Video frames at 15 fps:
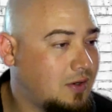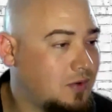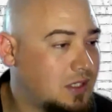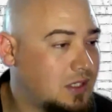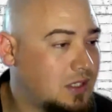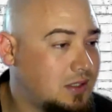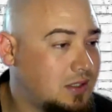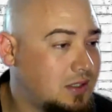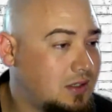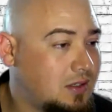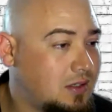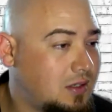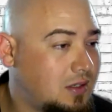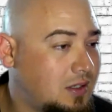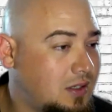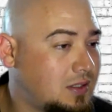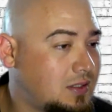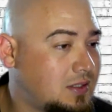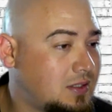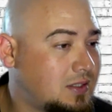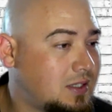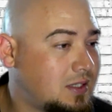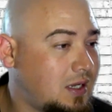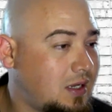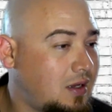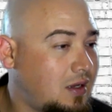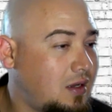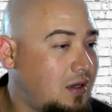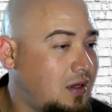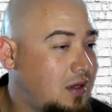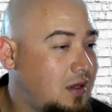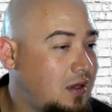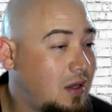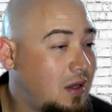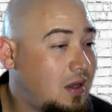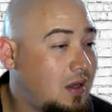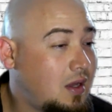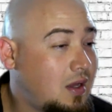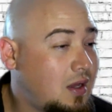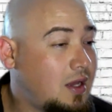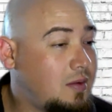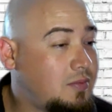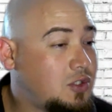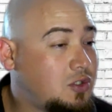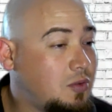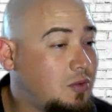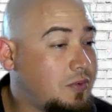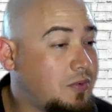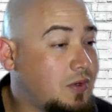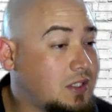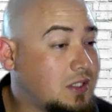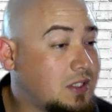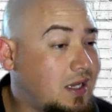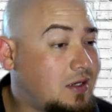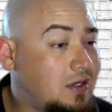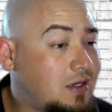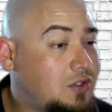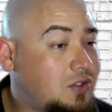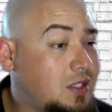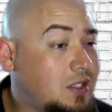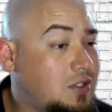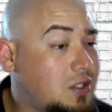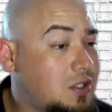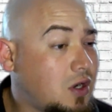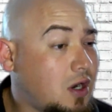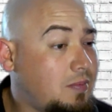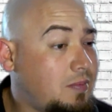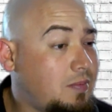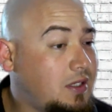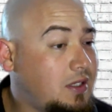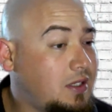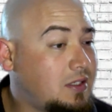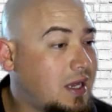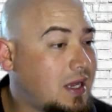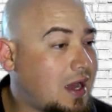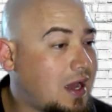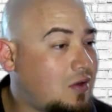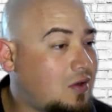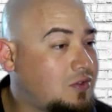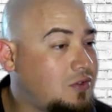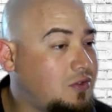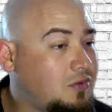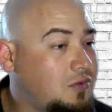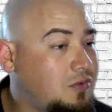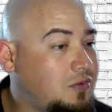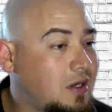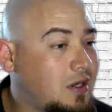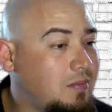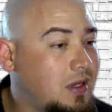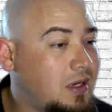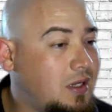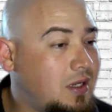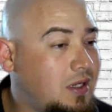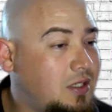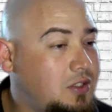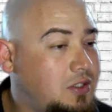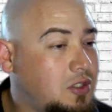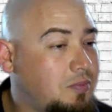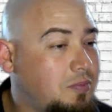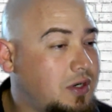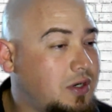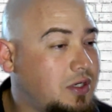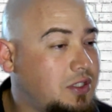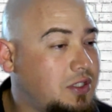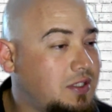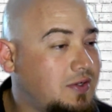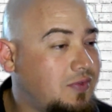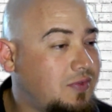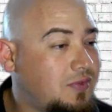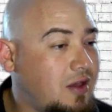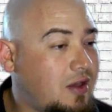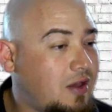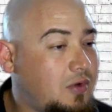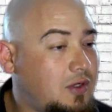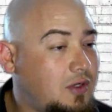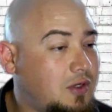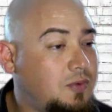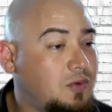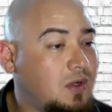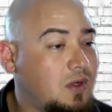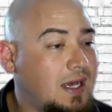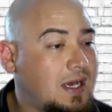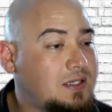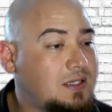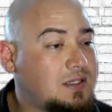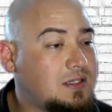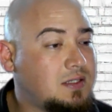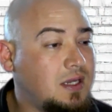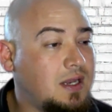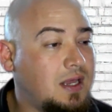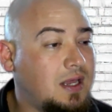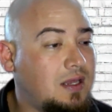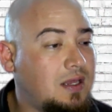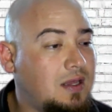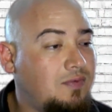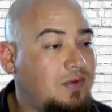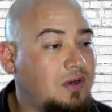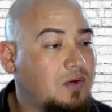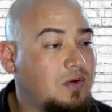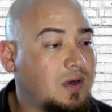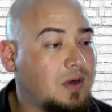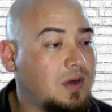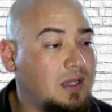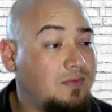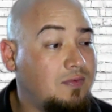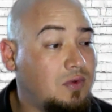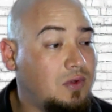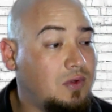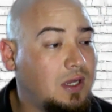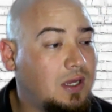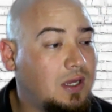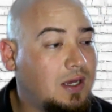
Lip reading: Kristen is saying, I am super excited to try Strawbees. How do you recommend a teacher purchase if they have multiple classes in a given grade level?